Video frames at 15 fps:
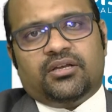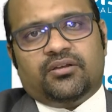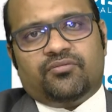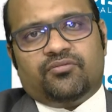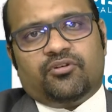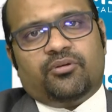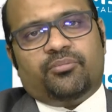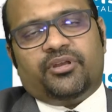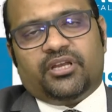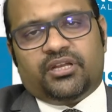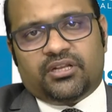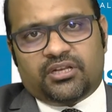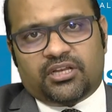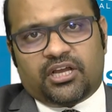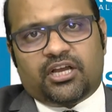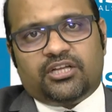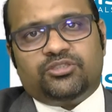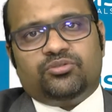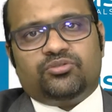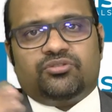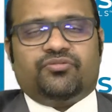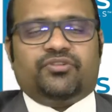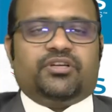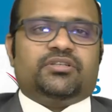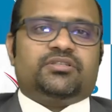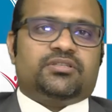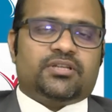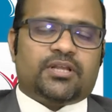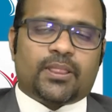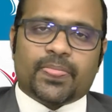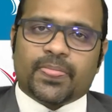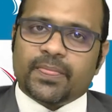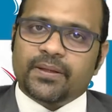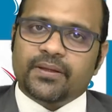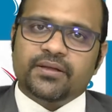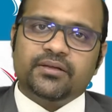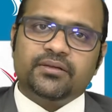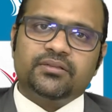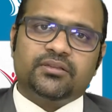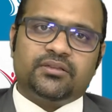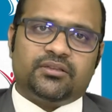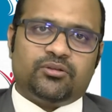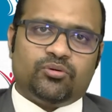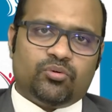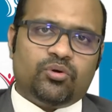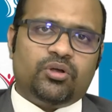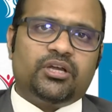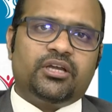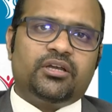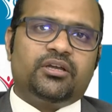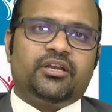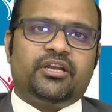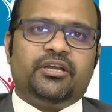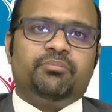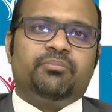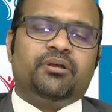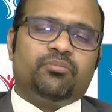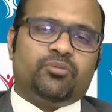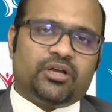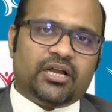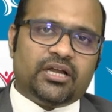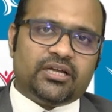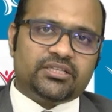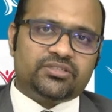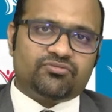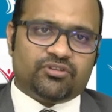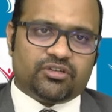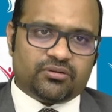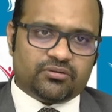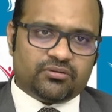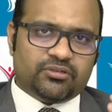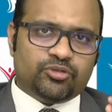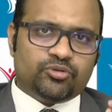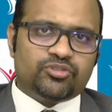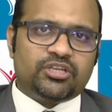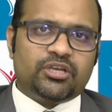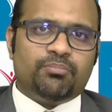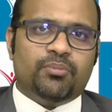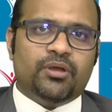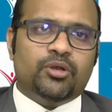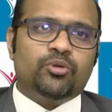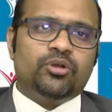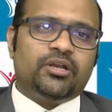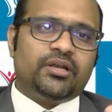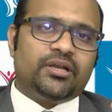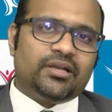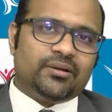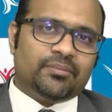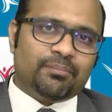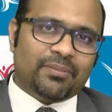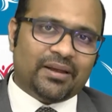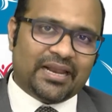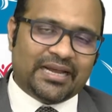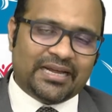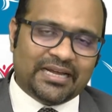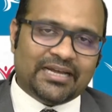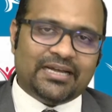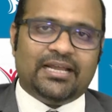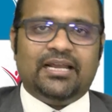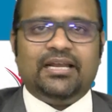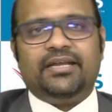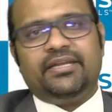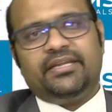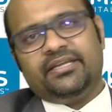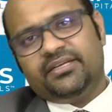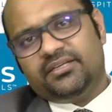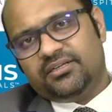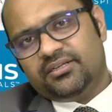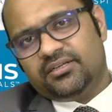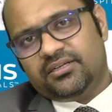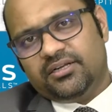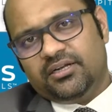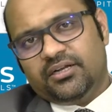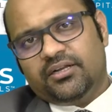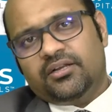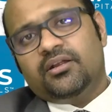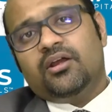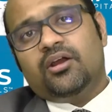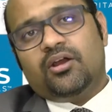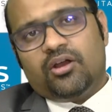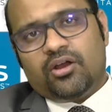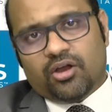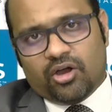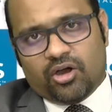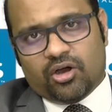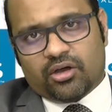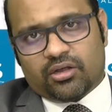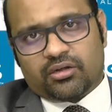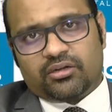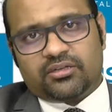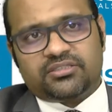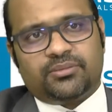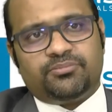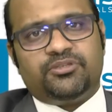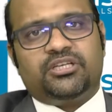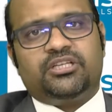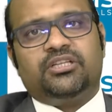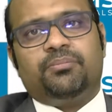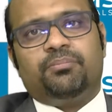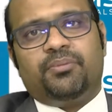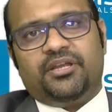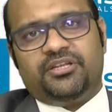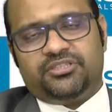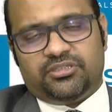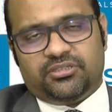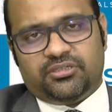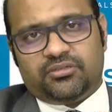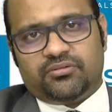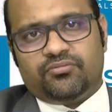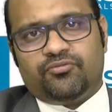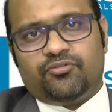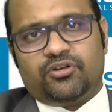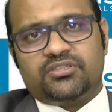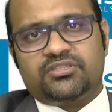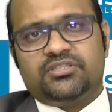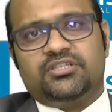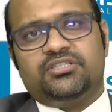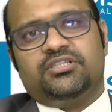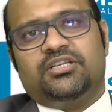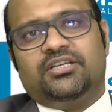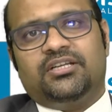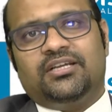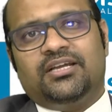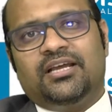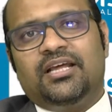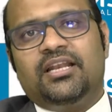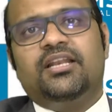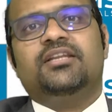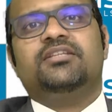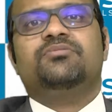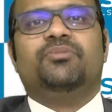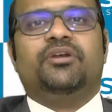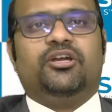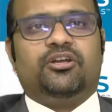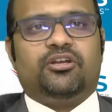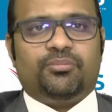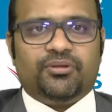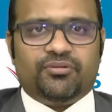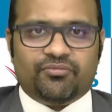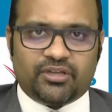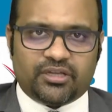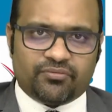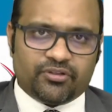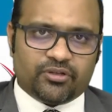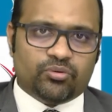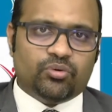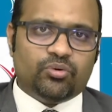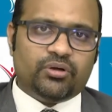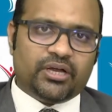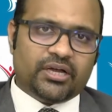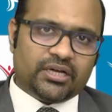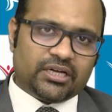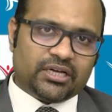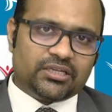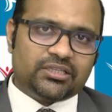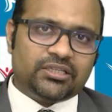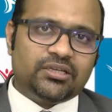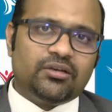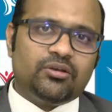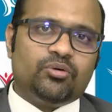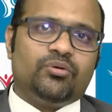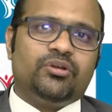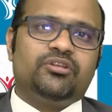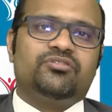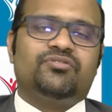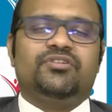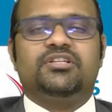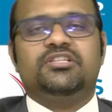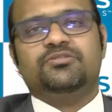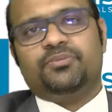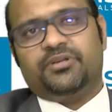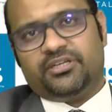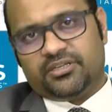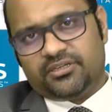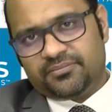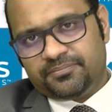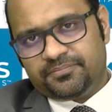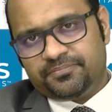forming a large esophagus. The old treatment modalities were using a balloon and blindly dilating it or subjecting the patient for a surgery, Heller's myotomy, where we go and cut the lower esophageal sphincter.